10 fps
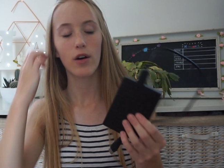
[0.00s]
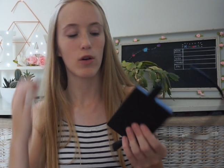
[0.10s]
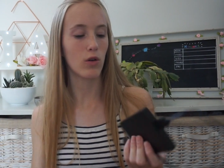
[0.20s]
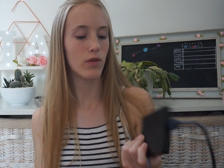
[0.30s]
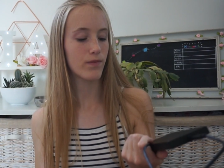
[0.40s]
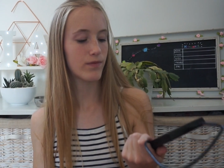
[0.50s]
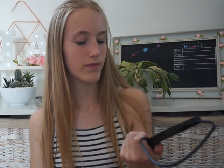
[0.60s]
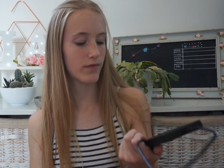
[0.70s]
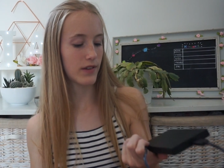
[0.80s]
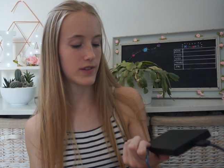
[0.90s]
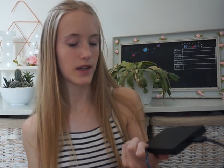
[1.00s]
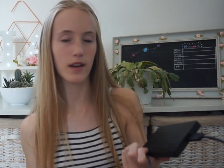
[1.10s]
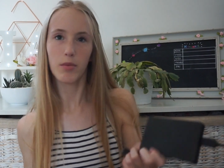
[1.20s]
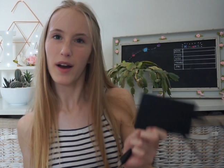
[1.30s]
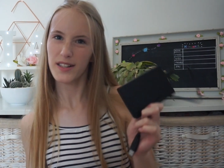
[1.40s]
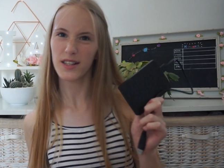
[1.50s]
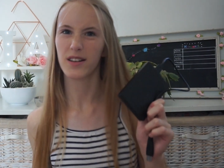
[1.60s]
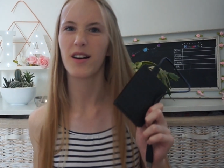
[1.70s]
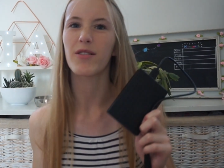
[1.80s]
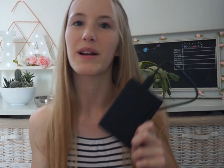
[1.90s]
or 50 gigabytes, I
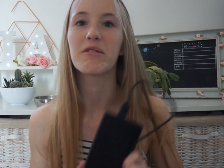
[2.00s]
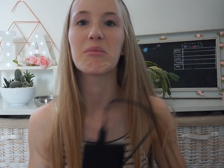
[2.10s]
can't really